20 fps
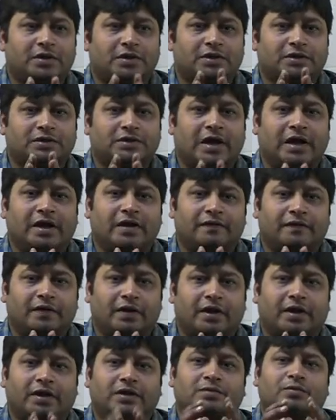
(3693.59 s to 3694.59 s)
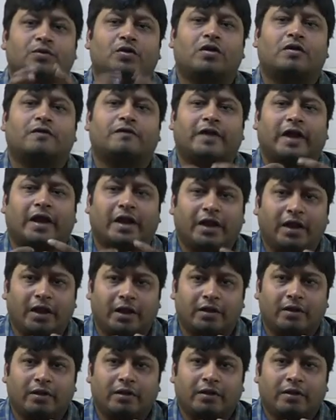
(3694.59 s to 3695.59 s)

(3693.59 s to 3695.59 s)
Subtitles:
it is scientific, it is more of technique.